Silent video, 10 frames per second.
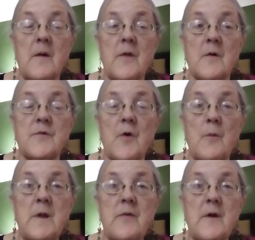There are so
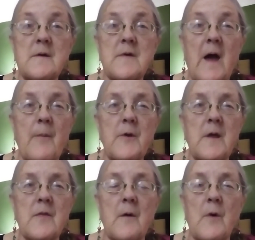many things
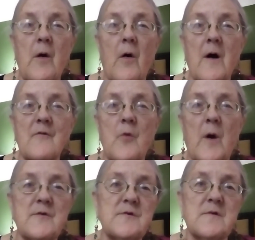happening that we all have
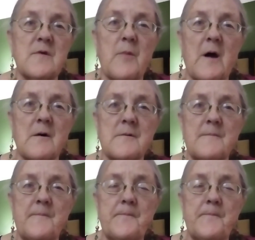questions about,